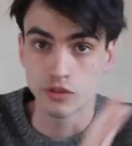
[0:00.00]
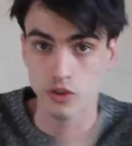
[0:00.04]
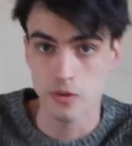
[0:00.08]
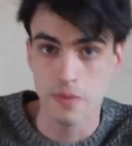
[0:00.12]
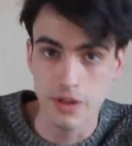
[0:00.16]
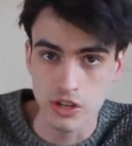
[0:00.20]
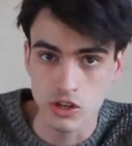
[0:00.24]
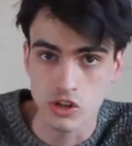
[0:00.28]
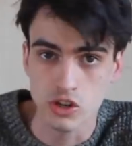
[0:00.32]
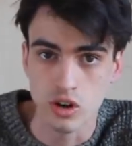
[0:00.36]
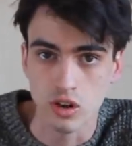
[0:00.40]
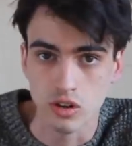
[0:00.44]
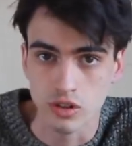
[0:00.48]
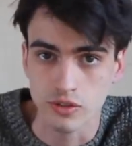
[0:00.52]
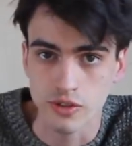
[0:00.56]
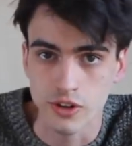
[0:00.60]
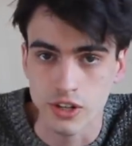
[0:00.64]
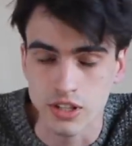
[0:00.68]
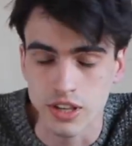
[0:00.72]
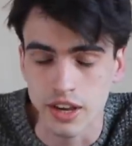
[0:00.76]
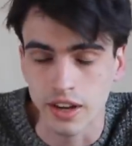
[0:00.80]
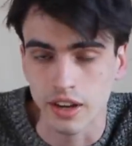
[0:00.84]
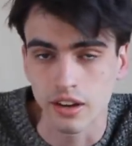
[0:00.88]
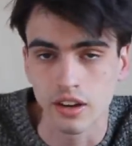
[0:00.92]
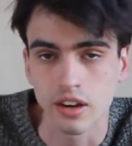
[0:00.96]
if you're a bit shocked for a
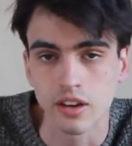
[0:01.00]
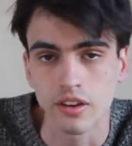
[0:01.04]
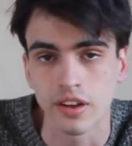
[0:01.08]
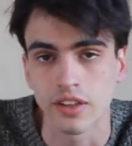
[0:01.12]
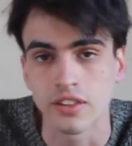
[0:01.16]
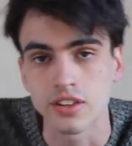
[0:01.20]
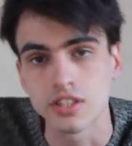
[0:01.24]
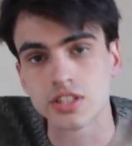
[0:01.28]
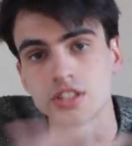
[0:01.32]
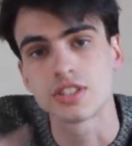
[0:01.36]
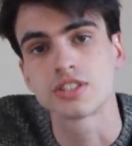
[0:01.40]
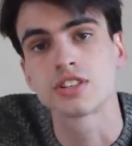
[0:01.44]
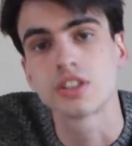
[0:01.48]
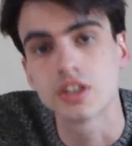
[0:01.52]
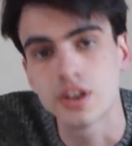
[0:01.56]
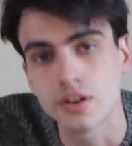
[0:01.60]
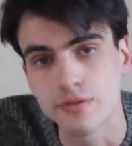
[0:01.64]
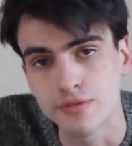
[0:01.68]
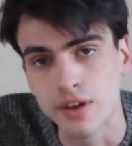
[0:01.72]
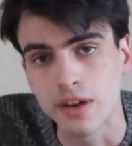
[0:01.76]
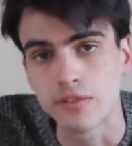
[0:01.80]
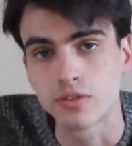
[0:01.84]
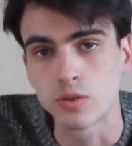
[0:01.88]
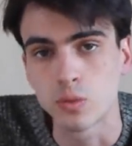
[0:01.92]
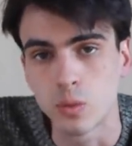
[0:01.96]
second, okay, this is still your
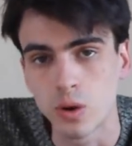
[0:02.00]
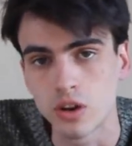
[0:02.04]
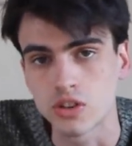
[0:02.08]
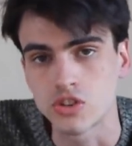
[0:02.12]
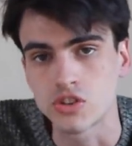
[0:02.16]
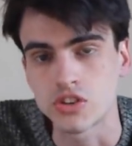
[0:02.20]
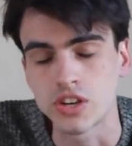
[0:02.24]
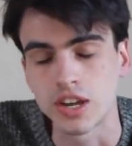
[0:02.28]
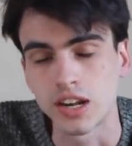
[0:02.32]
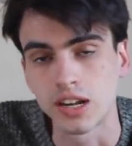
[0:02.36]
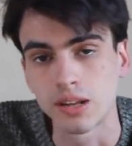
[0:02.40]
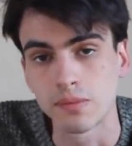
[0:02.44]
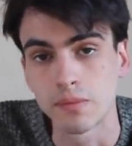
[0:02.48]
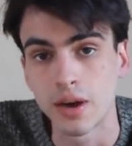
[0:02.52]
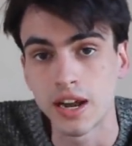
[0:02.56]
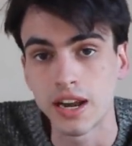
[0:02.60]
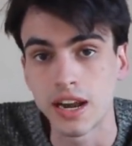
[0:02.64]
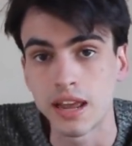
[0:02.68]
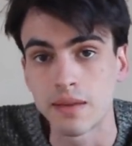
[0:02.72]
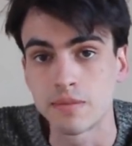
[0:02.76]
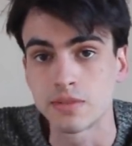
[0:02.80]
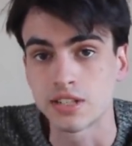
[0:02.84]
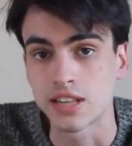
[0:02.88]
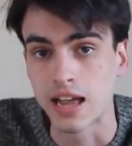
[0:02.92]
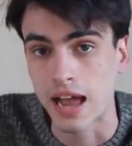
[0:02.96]
favorite watch channel. My
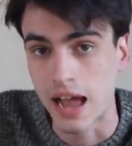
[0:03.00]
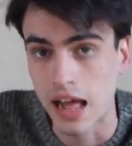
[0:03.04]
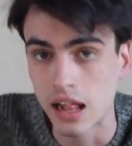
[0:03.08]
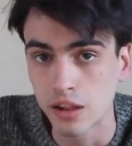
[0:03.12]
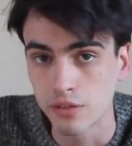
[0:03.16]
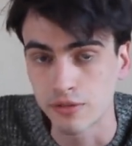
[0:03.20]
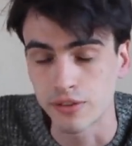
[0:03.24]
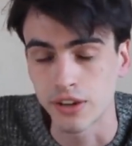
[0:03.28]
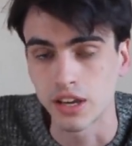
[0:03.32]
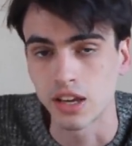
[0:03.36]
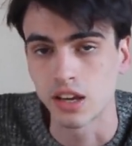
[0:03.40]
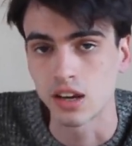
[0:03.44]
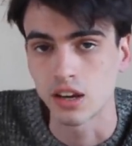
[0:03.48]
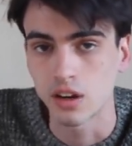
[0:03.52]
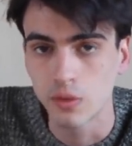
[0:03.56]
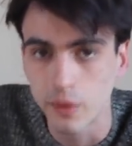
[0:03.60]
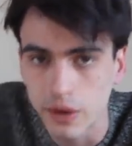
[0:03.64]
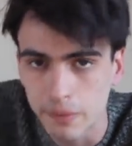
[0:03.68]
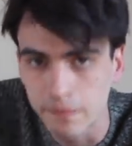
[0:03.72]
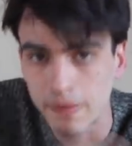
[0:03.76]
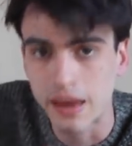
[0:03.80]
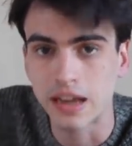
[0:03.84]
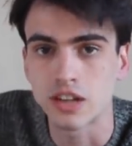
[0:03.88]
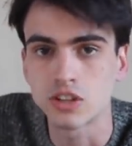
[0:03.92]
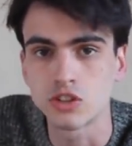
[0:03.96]
name is Alfie. A
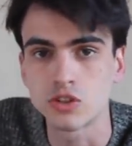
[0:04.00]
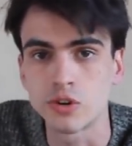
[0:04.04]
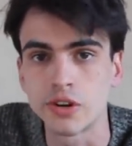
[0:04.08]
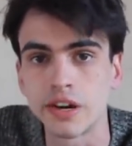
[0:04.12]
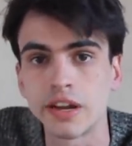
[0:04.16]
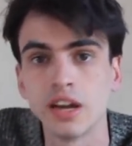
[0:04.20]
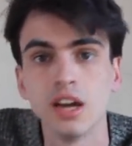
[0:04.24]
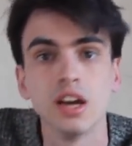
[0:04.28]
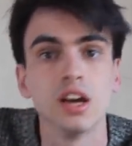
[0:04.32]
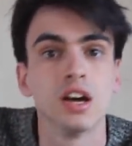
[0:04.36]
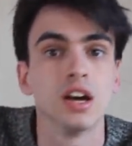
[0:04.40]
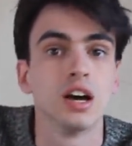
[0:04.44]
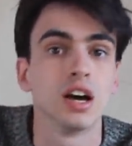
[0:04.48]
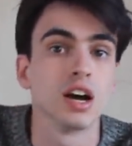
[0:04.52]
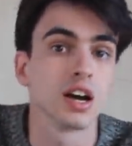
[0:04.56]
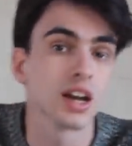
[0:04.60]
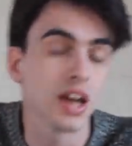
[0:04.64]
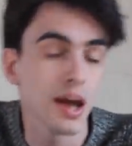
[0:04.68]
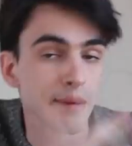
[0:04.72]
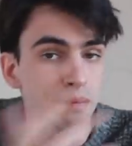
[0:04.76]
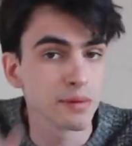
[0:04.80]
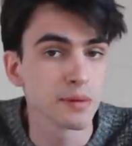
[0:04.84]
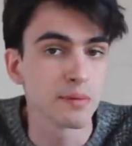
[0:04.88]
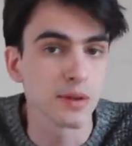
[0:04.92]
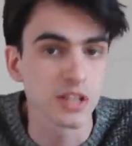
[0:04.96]
quick backstory. A
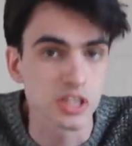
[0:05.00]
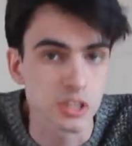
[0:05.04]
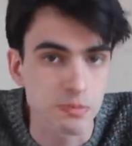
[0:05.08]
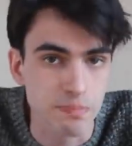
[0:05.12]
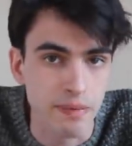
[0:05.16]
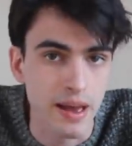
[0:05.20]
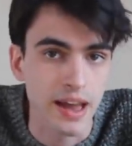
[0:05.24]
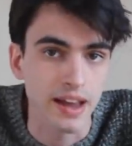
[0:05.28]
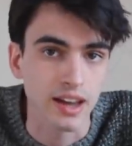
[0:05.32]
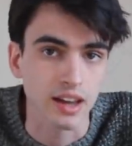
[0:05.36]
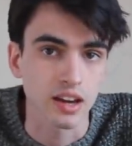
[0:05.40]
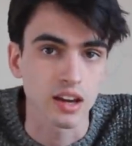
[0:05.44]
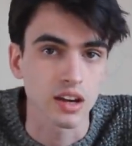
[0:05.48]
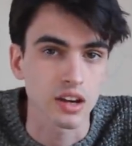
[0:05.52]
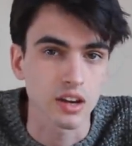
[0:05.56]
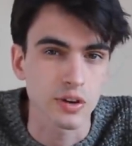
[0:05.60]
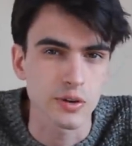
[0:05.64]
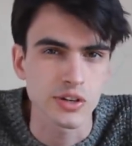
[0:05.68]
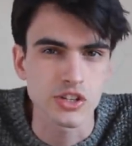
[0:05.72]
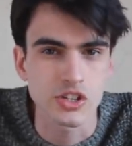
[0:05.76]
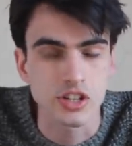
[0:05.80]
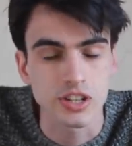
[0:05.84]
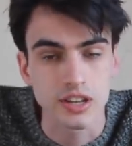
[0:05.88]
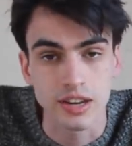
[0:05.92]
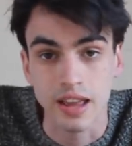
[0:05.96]
couple of months back, uh,
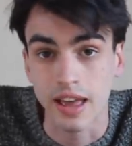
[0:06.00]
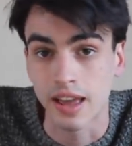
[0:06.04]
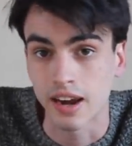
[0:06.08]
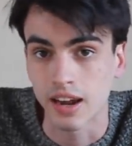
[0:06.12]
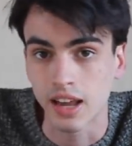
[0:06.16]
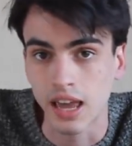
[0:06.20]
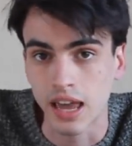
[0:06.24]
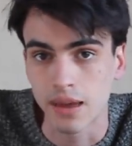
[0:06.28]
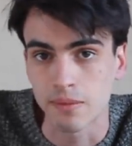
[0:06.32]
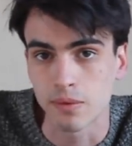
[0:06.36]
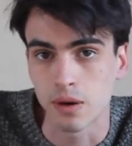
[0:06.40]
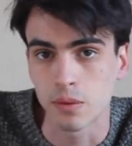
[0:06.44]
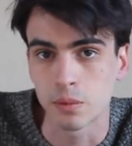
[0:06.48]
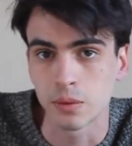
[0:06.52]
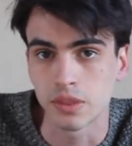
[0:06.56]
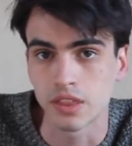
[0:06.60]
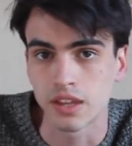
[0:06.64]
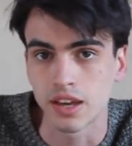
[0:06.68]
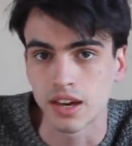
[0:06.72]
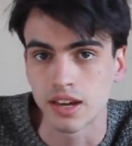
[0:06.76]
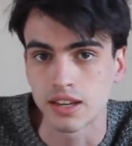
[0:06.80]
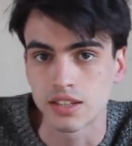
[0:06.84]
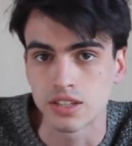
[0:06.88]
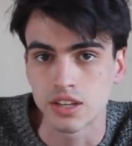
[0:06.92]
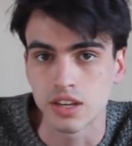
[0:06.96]
Christian and Anna came up with
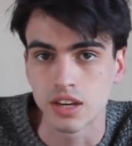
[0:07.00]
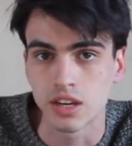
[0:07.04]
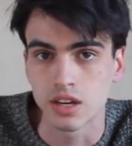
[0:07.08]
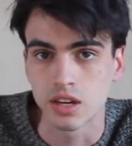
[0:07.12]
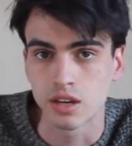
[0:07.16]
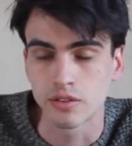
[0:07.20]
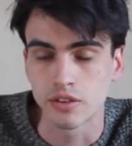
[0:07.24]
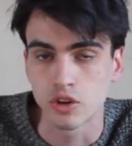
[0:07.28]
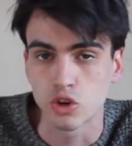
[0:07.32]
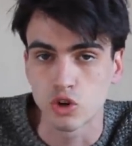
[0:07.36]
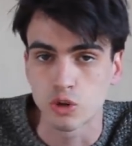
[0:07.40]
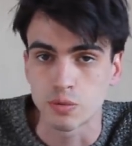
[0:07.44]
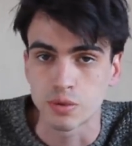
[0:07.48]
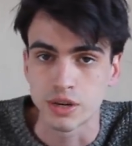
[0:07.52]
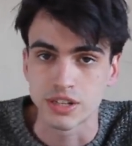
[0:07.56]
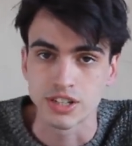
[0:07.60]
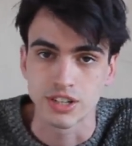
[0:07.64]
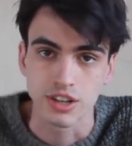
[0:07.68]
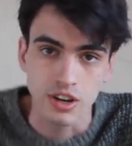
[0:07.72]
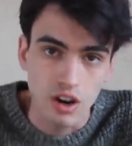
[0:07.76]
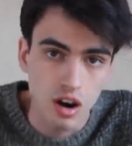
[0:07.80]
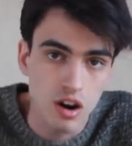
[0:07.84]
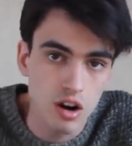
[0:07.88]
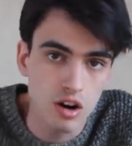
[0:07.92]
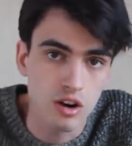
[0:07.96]
the idea of
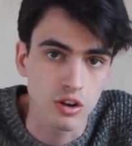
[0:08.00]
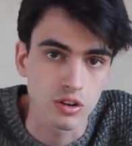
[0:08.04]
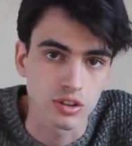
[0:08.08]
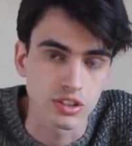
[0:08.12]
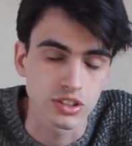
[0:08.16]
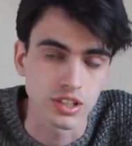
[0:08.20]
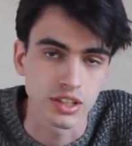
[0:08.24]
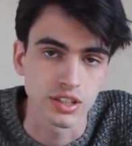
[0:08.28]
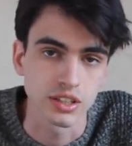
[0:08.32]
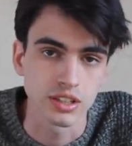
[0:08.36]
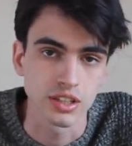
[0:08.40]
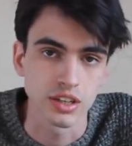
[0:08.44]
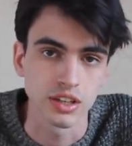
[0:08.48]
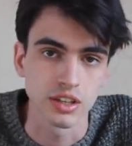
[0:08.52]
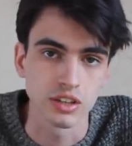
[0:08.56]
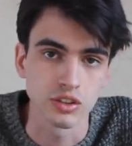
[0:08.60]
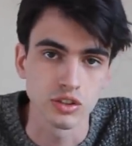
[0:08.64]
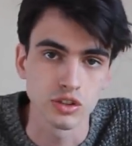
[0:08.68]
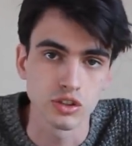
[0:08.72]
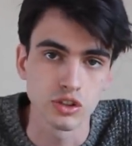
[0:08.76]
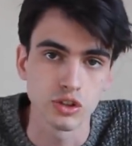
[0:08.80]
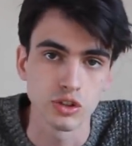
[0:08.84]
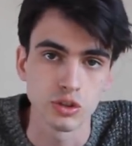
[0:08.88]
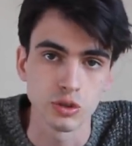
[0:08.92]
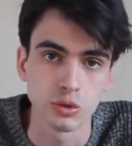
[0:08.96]
incorporating car content
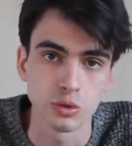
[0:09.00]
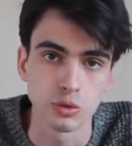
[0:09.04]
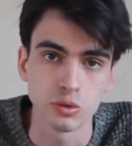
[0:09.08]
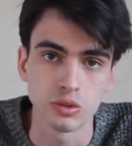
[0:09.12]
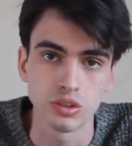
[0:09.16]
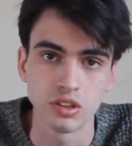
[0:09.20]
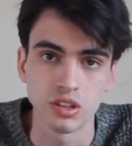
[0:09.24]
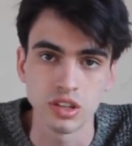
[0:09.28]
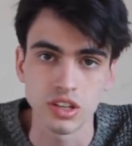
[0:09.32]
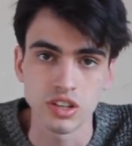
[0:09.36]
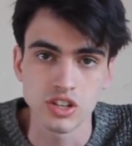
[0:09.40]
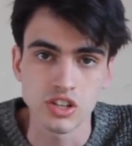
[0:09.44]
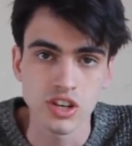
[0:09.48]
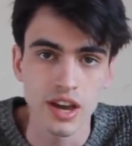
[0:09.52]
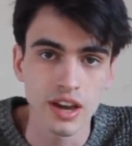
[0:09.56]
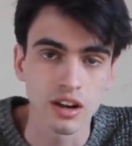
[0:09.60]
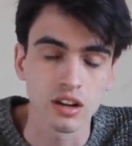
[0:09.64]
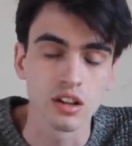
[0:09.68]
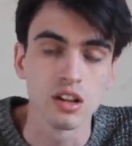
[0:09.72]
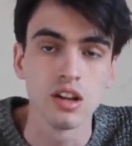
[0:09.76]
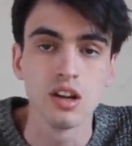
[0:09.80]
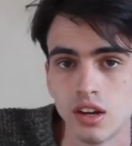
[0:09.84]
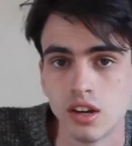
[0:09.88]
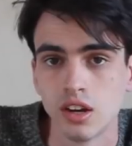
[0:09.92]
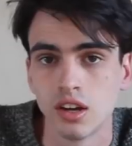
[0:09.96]
into the
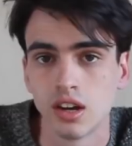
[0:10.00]
channel.